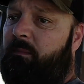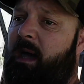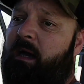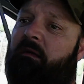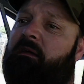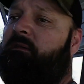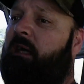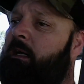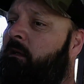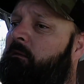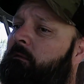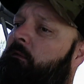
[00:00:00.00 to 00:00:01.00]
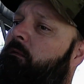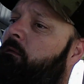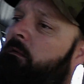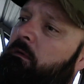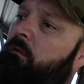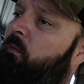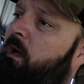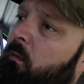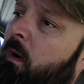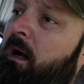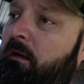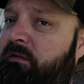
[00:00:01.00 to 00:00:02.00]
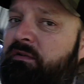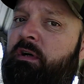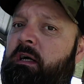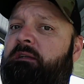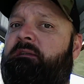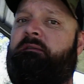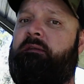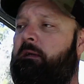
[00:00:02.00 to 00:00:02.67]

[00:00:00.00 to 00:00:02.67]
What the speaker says: the batteries out, we got wires traced.